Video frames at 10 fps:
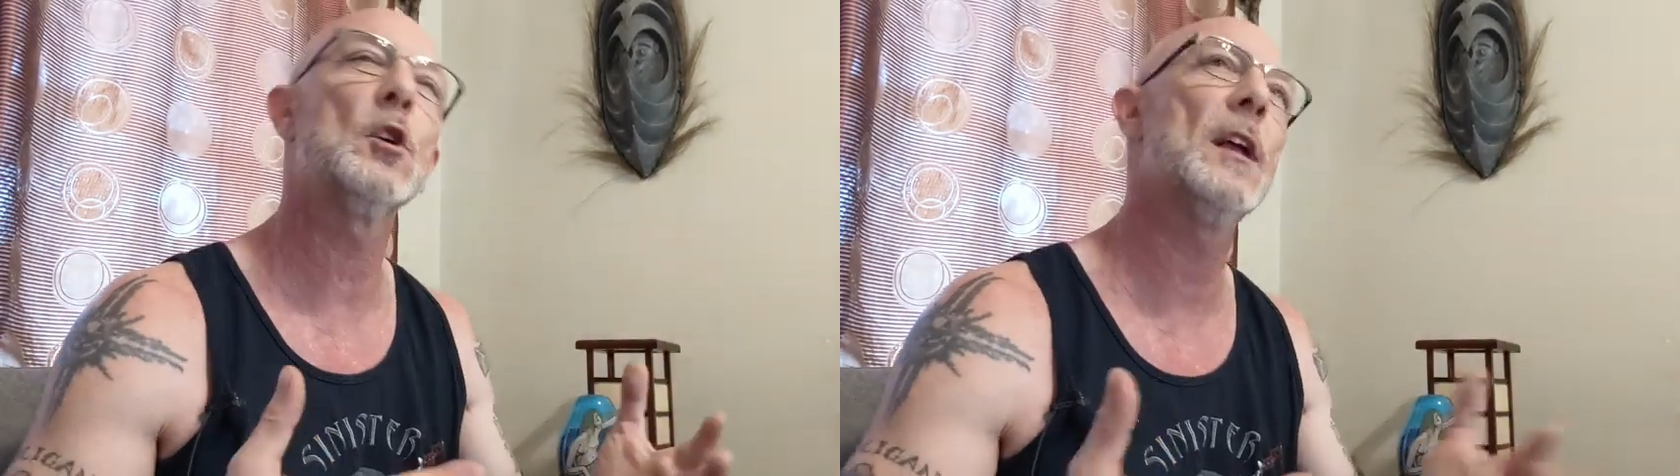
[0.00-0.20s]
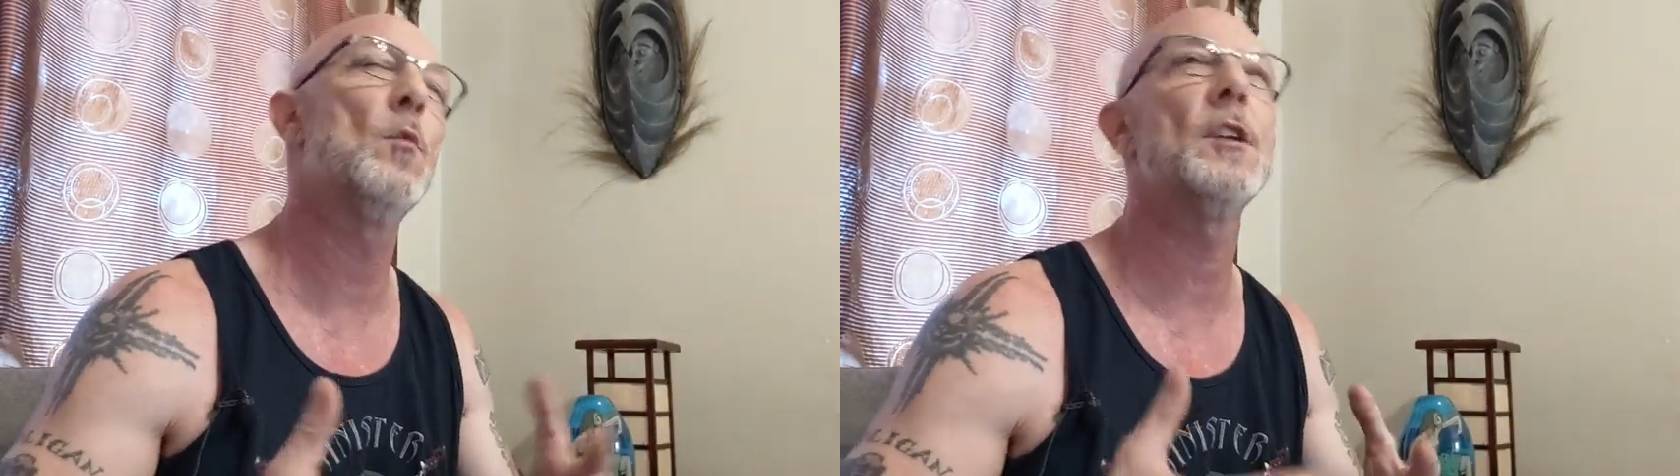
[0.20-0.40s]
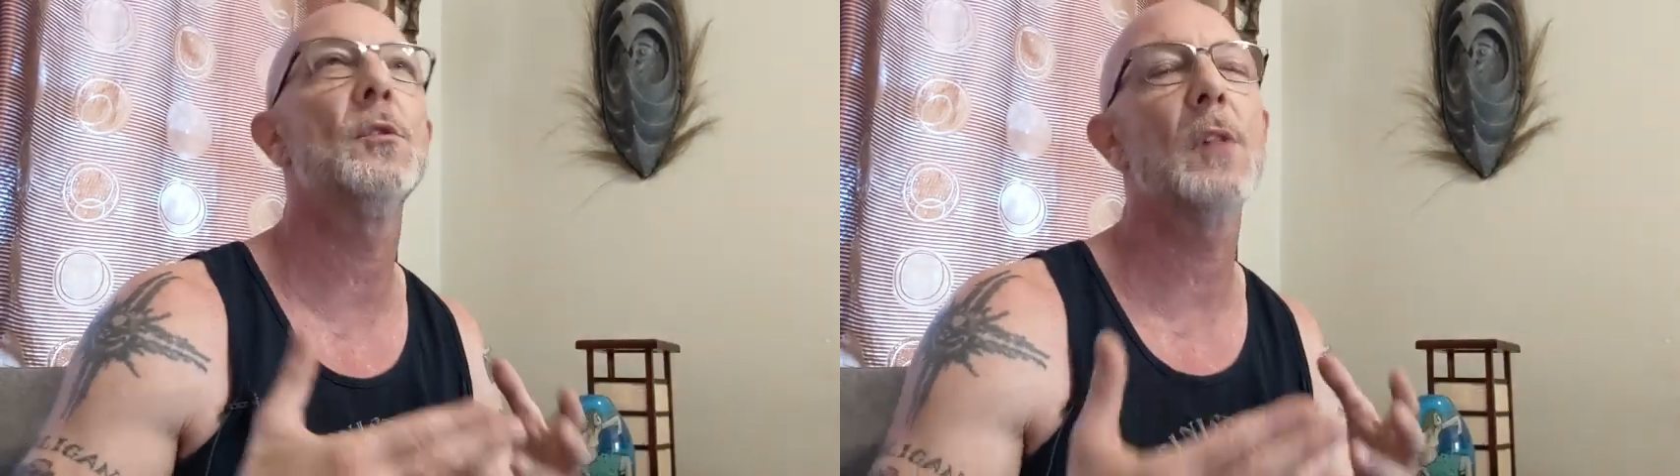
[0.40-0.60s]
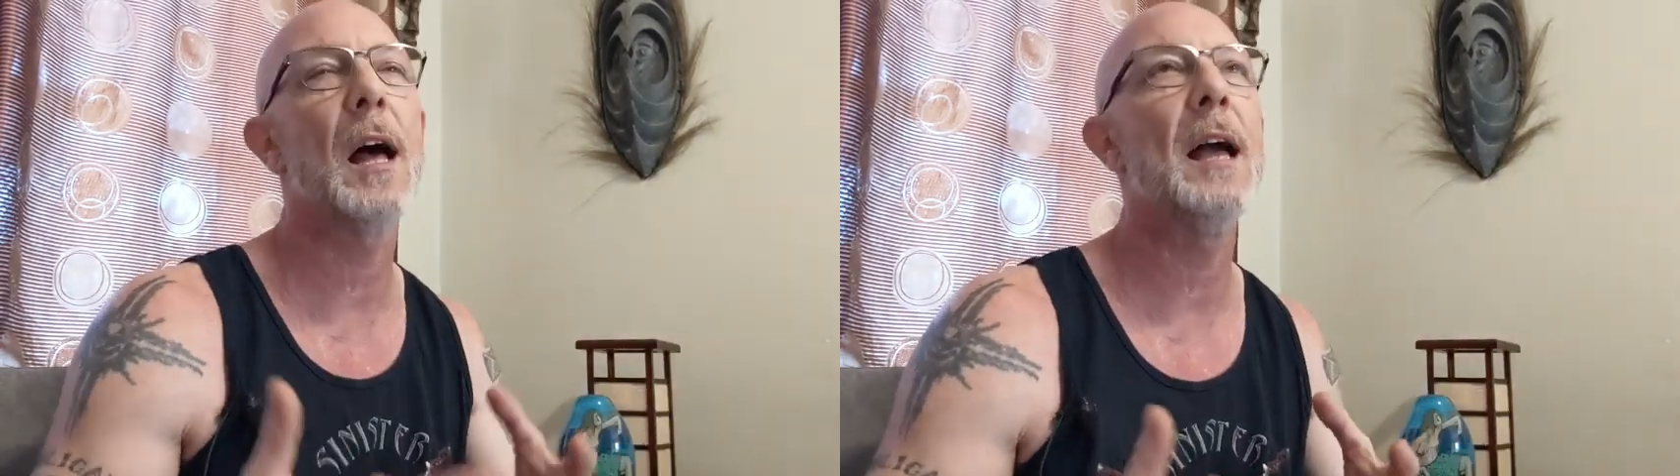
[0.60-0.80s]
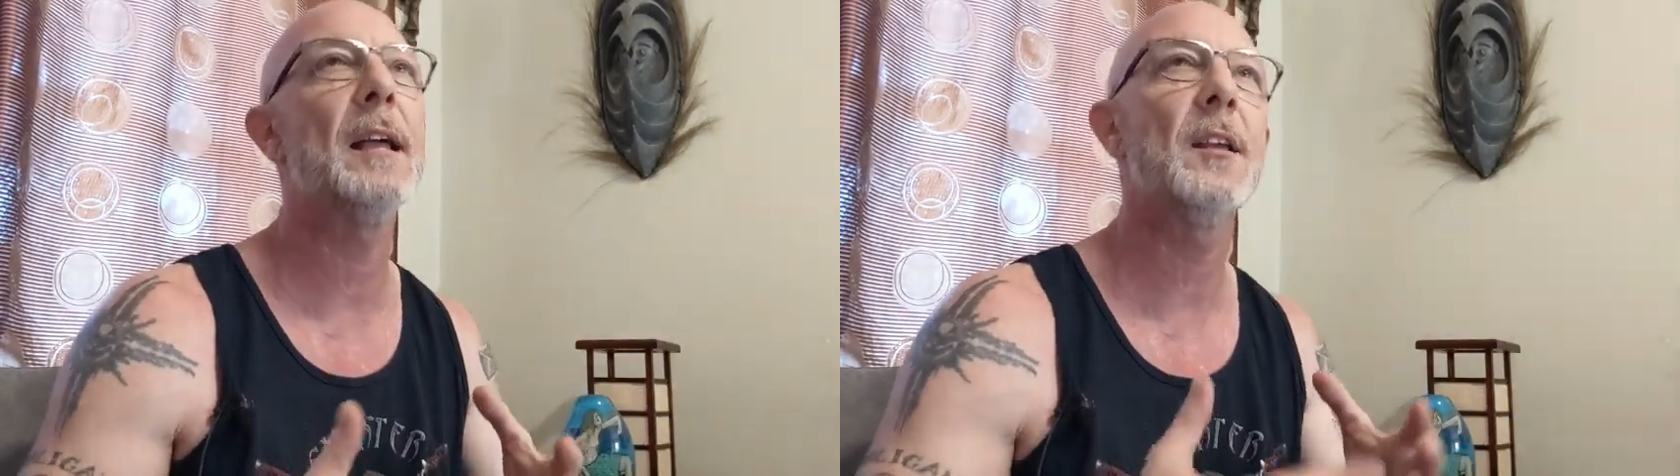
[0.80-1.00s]
learning what you
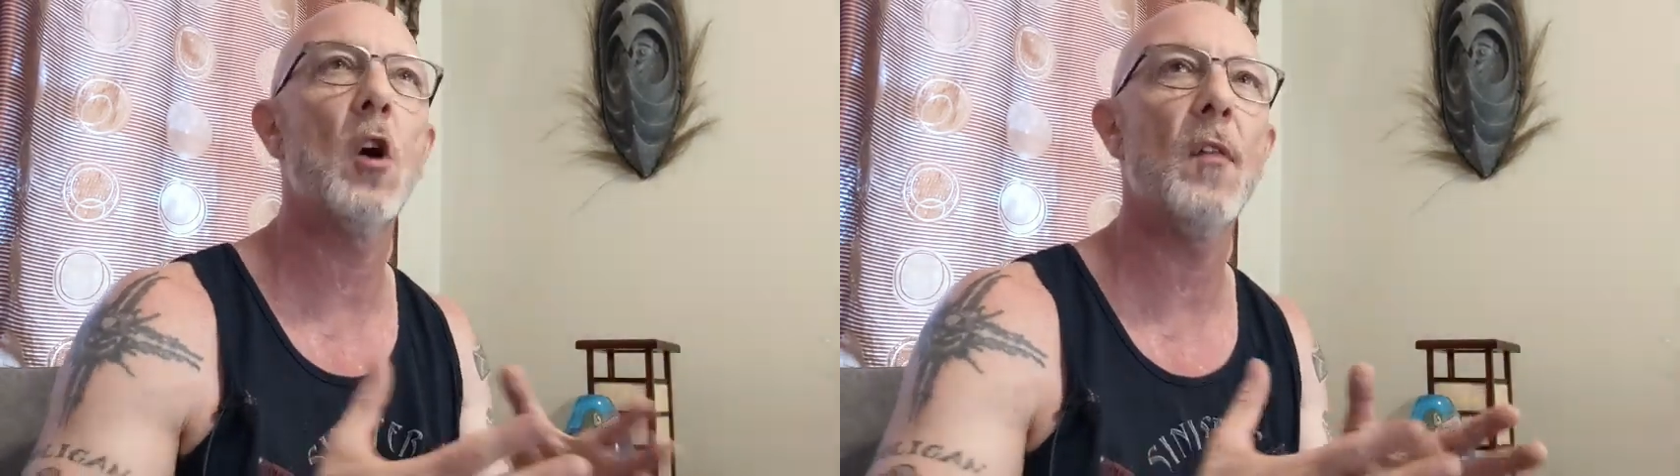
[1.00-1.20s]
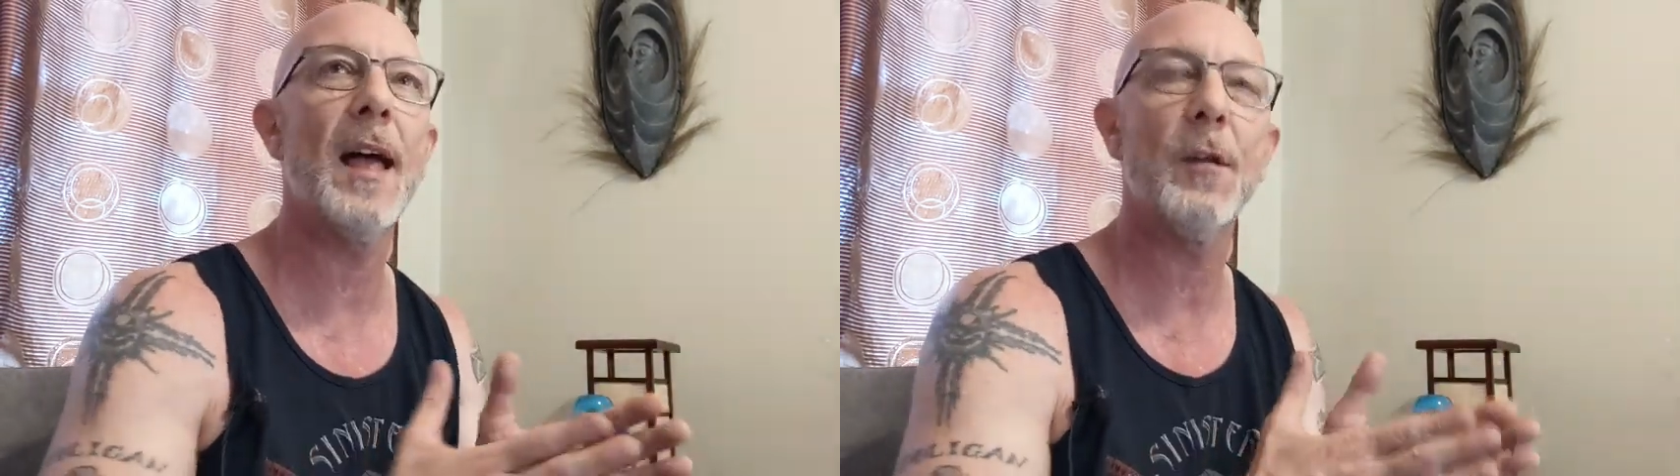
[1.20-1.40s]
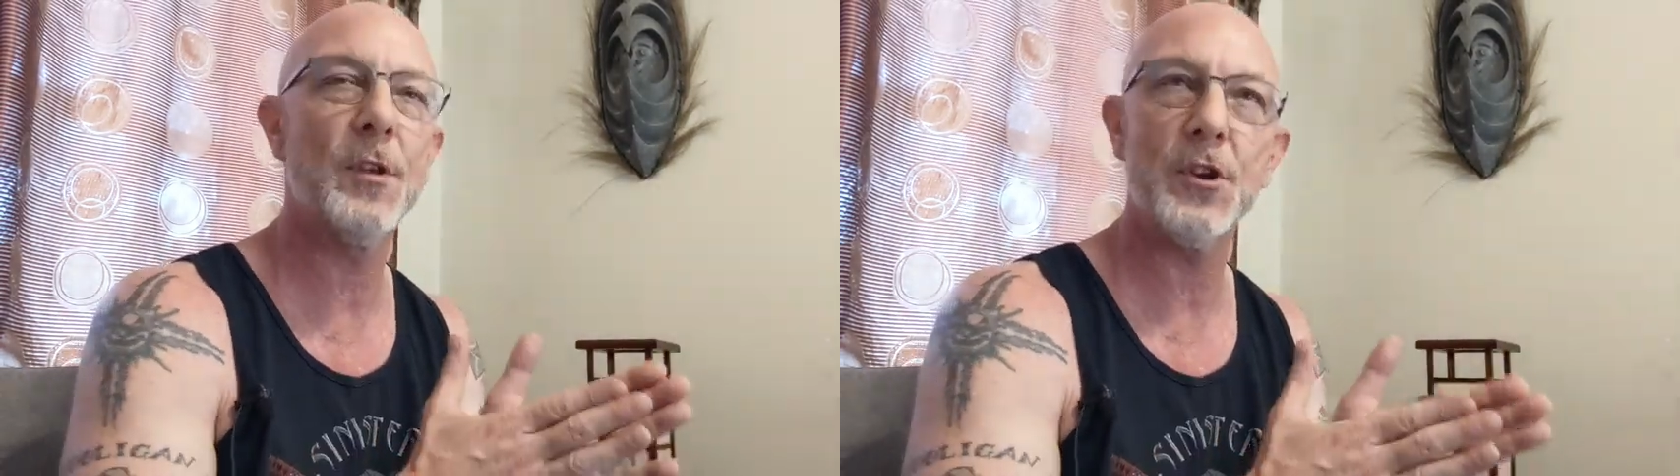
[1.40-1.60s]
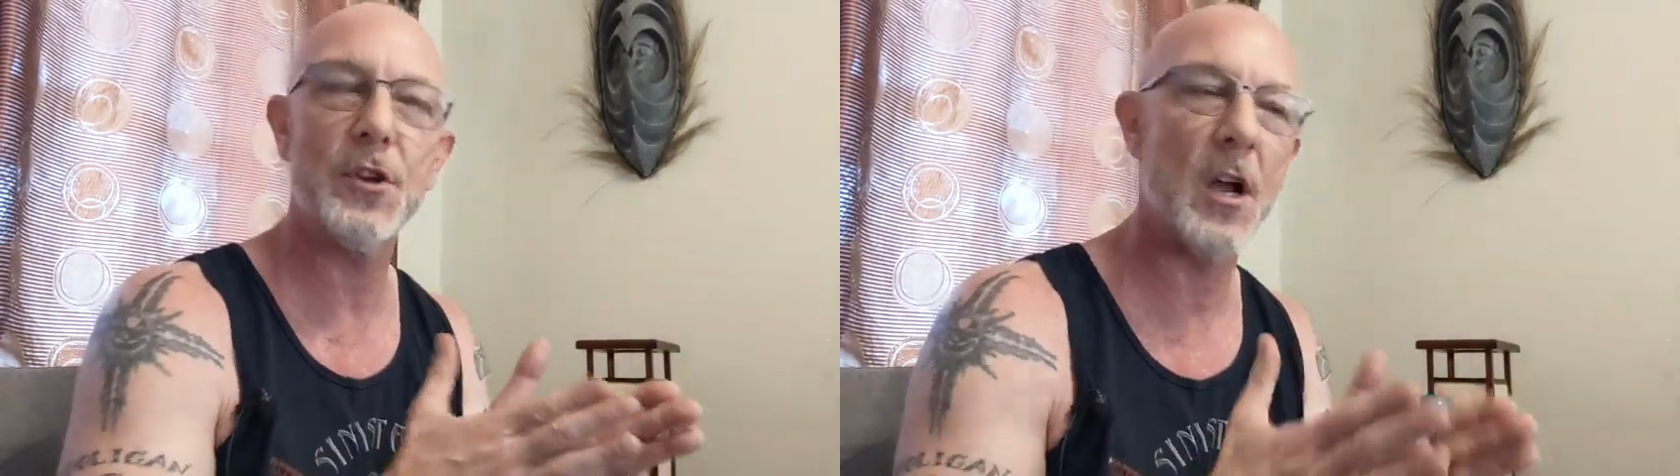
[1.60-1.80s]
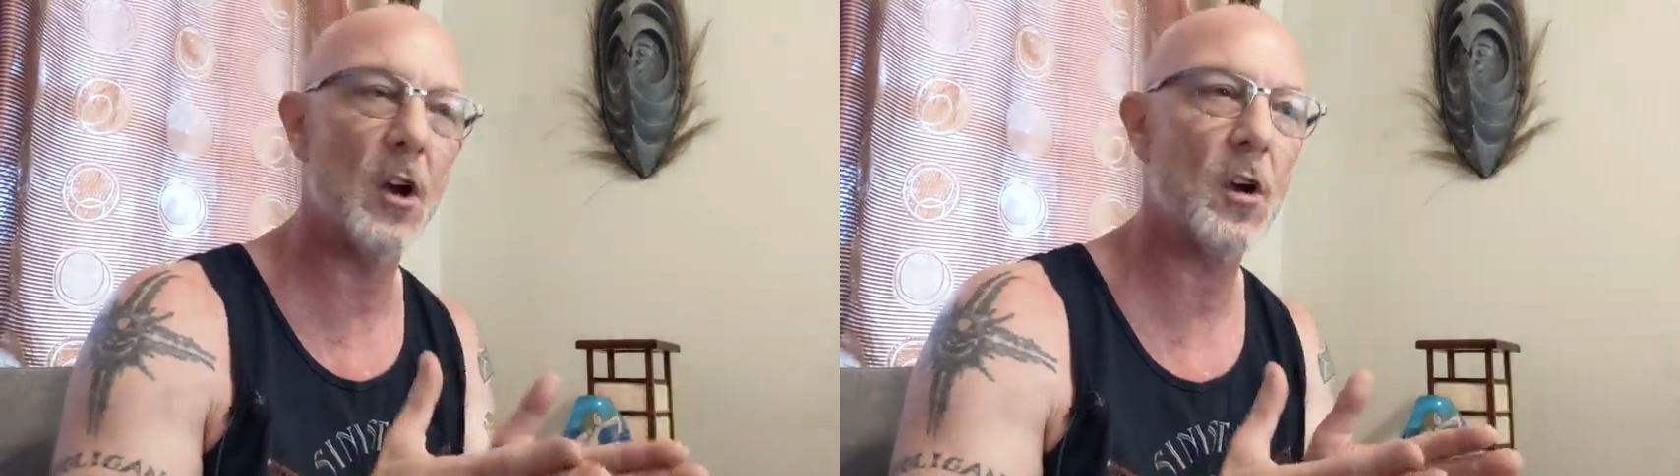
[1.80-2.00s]
like and all that when you're
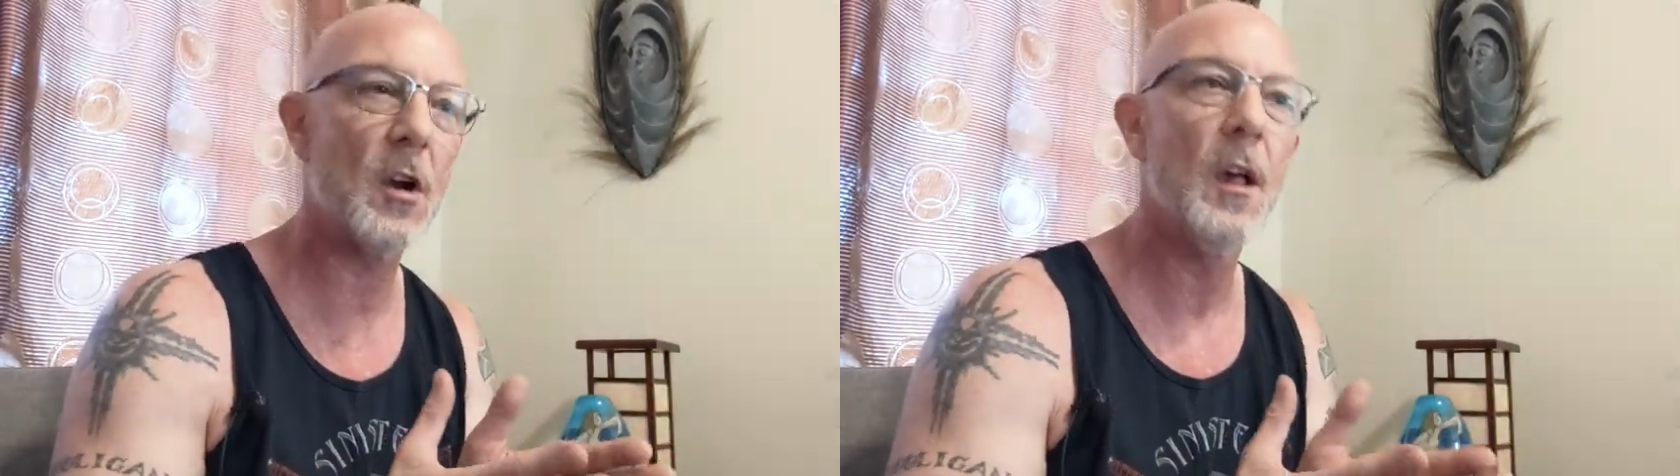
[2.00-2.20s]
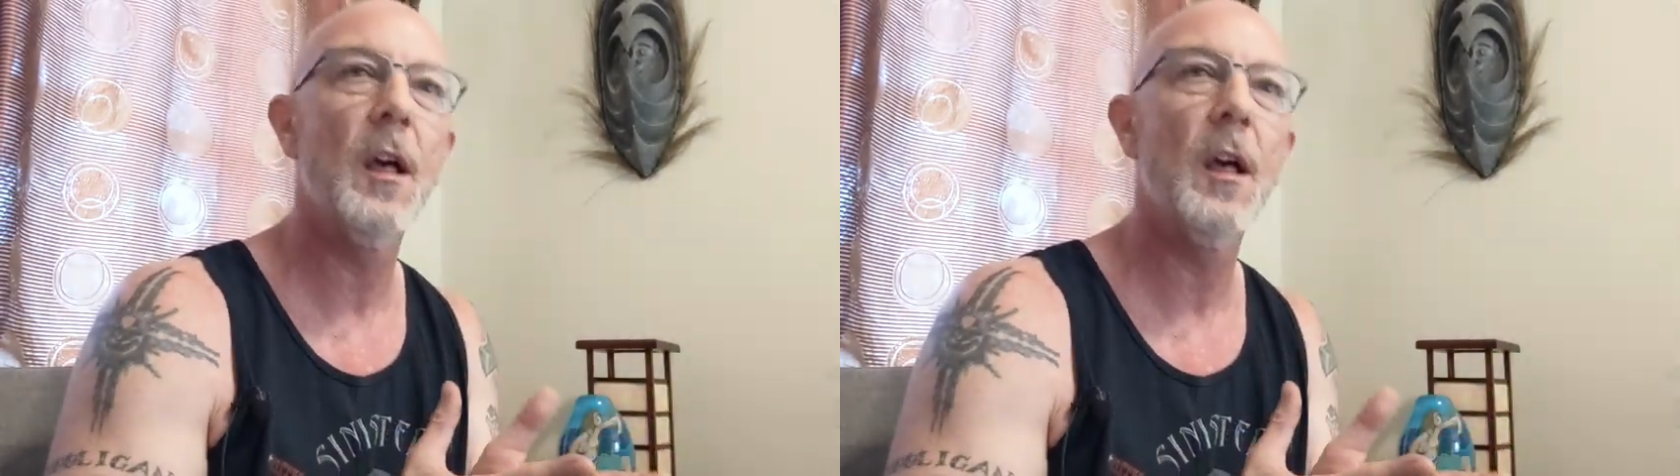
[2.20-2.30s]
younger